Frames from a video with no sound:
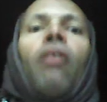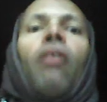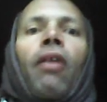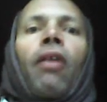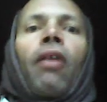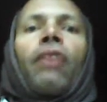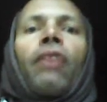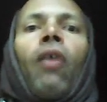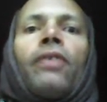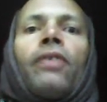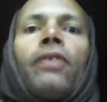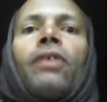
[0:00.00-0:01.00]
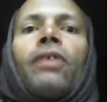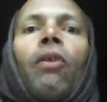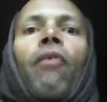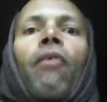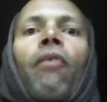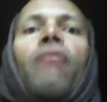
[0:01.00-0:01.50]
Likewise,
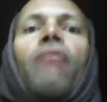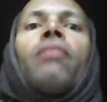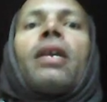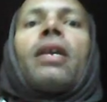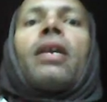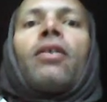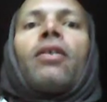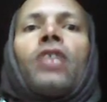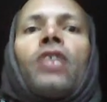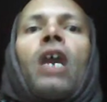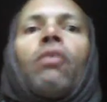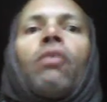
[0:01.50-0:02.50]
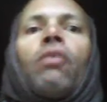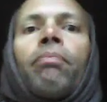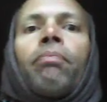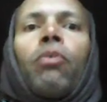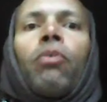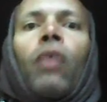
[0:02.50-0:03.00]
when we make a noun
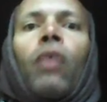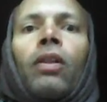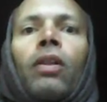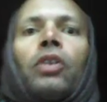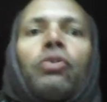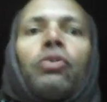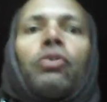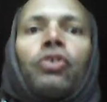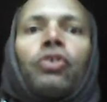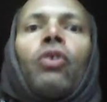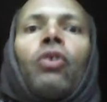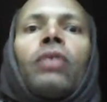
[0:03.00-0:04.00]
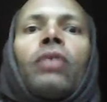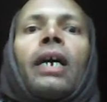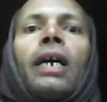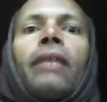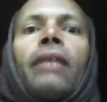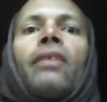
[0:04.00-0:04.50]
plural to show
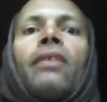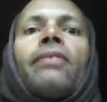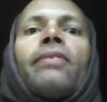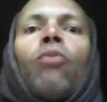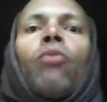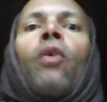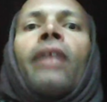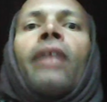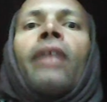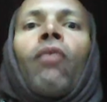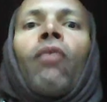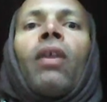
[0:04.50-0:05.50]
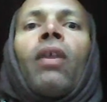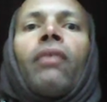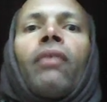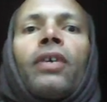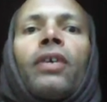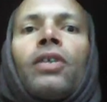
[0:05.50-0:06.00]
that there is more than one
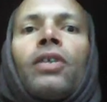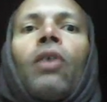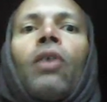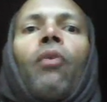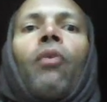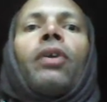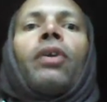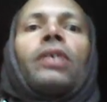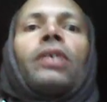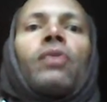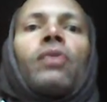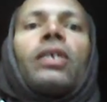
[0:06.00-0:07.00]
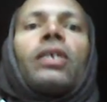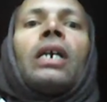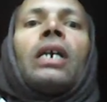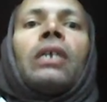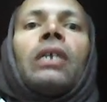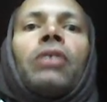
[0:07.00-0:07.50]
of it, we are using
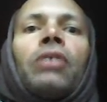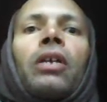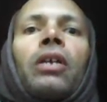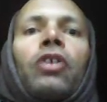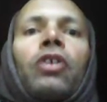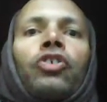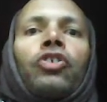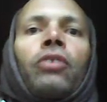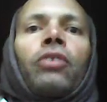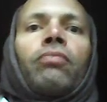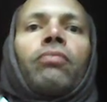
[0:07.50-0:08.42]
declension.